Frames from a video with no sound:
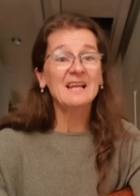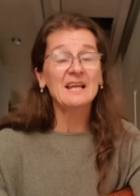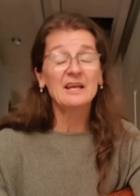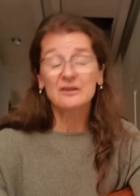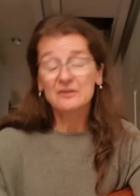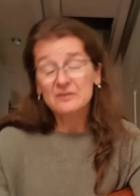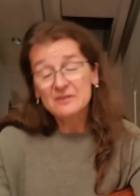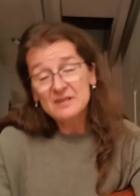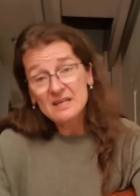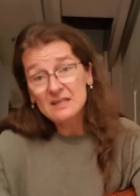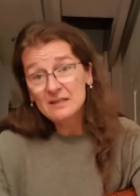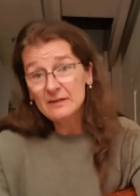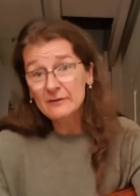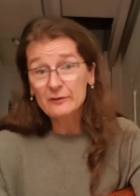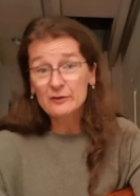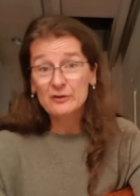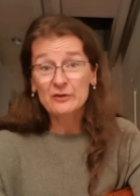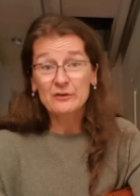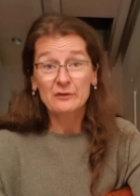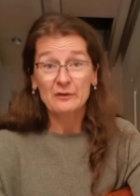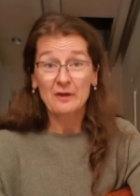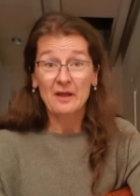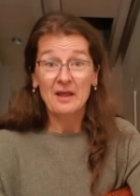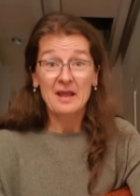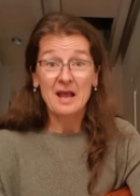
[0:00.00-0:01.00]
Needless to
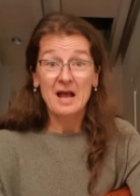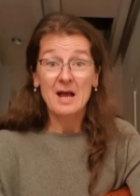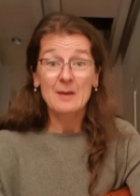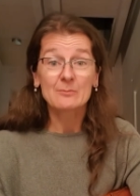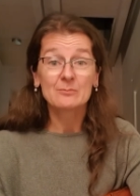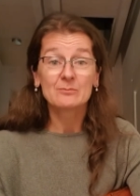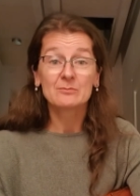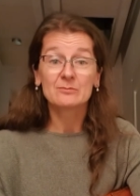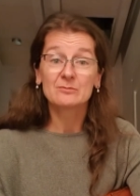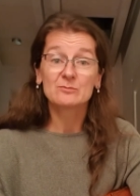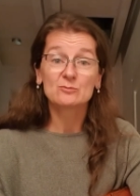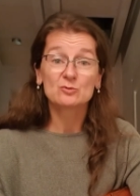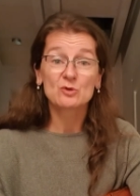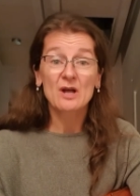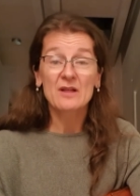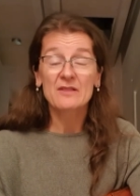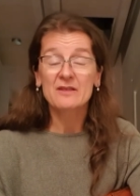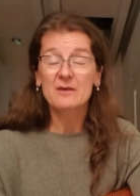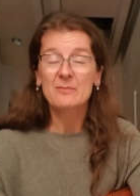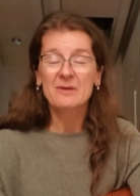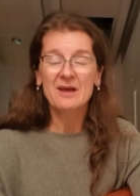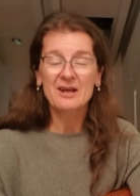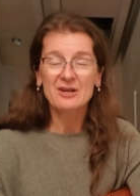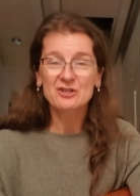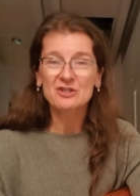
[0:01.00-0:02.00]
say, I'm rather
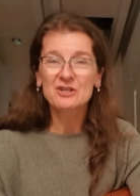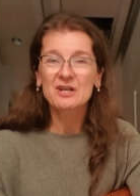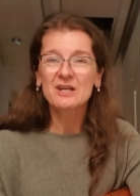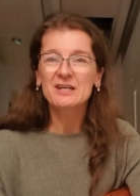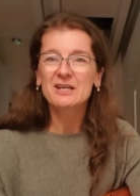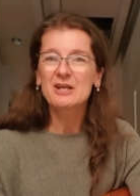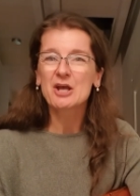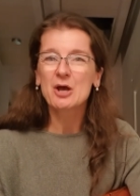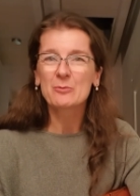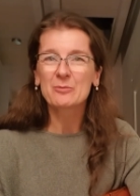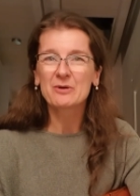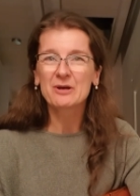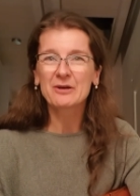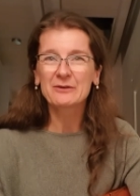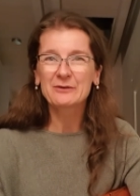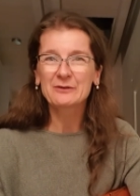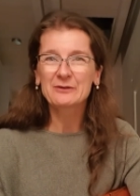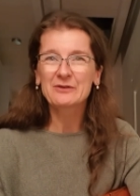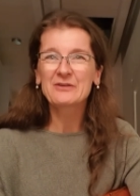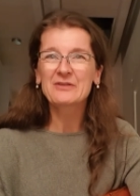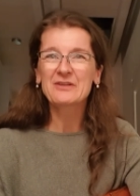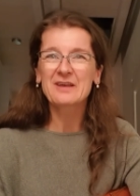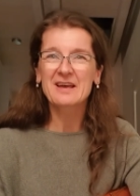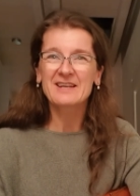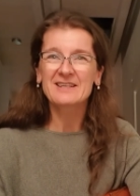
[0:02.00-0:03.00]
passionately opposed
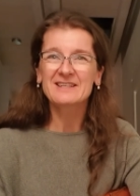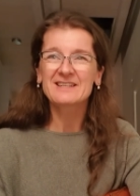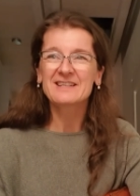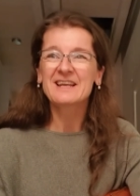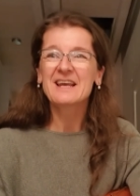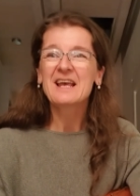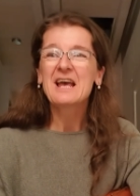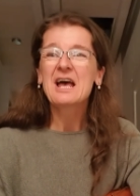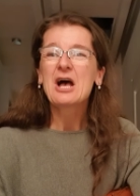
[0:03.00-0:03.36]
to that.